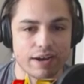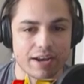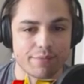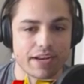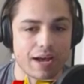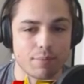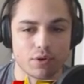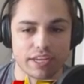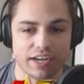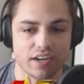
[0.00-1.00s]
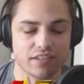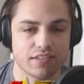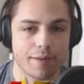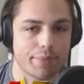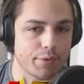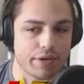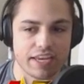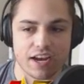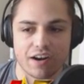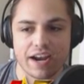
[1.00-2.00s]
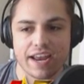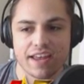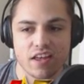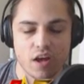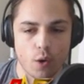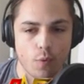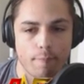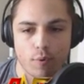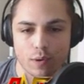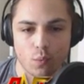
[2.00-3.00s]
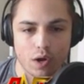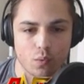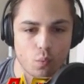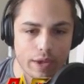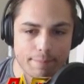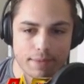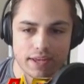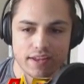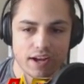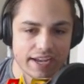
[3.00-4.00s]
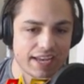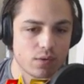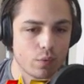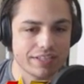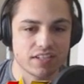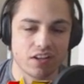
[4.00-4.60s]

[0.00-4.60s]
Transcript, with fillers: had a phenomenal year, a sub 3 ERA, a 1.1 whip. Again, wins and